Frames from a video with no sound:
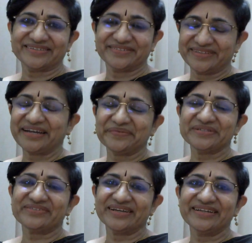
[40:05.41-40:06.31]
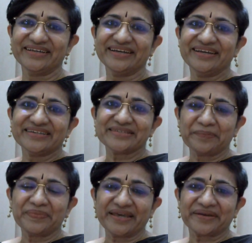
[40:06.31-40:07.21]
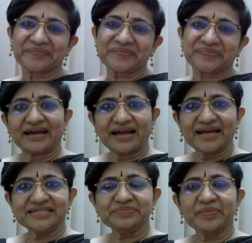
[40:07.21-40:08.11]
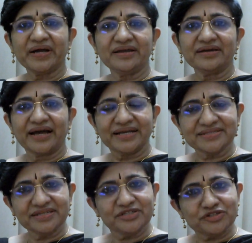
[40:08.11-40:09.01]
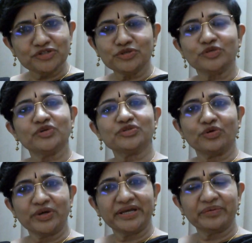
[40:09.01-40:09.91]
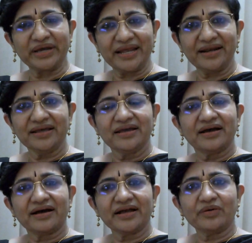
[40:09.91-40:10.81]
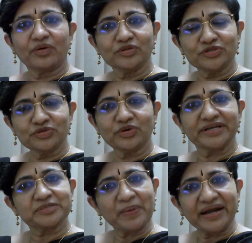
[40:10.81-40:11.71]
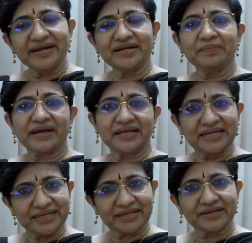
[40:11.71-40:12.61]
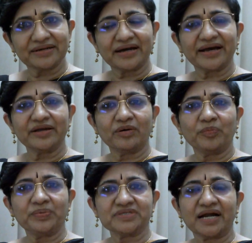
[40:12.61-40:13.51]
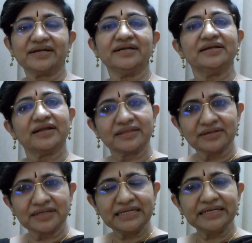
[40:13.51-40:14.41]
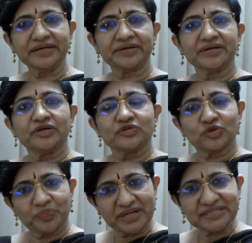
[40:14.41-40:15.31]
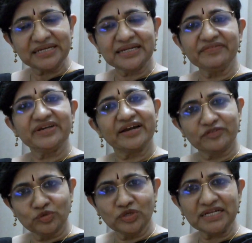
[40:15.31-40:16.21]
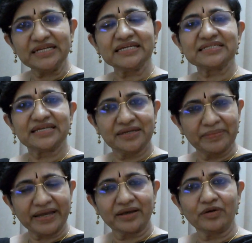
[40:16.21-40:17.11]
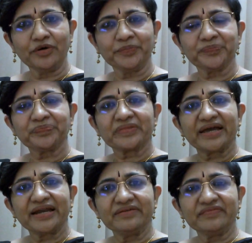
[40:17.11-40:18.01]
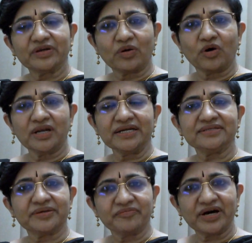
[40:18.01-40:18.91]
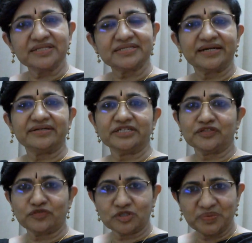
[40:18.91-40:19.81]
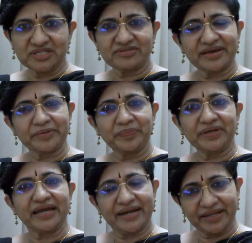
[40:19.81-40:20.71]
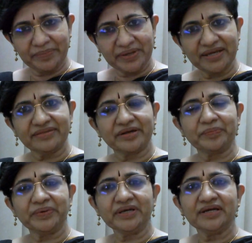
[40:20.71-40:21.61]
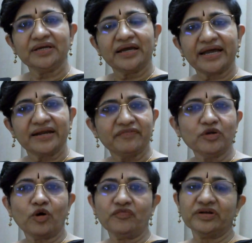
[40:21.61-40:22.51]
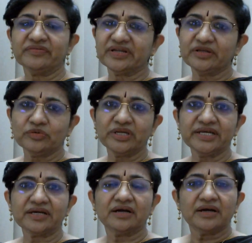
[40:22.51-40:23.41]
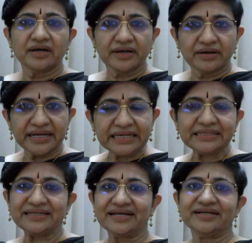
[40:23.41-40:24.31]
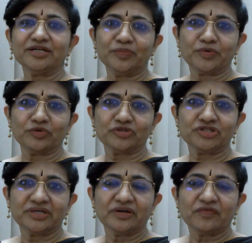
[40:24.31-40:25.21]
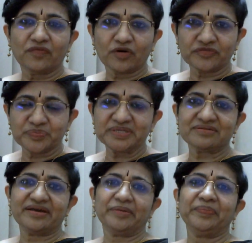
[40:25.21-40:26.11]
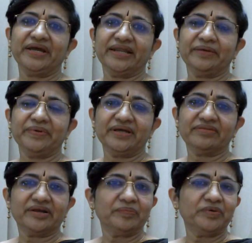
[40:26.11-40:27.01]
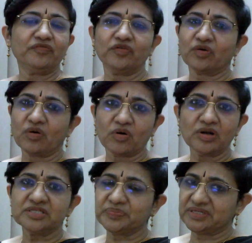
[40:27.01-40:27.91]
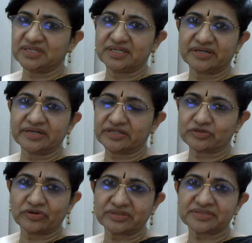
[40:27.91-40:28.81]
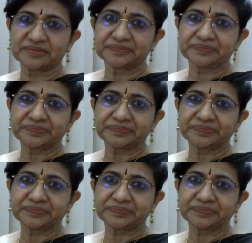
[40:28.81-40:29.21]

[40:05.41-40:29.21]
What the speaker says: So that was really something. As the institute was growing well, I also expanded my clinic. I started another clinic. So presently we have 2 clinics in Bangalore, and we call it Samvaad Centers for Speech Therapy and ABA Therapy, and we offer a very unique integrated approach of speech therapy and ABA therapy for all speech and hearing disorders.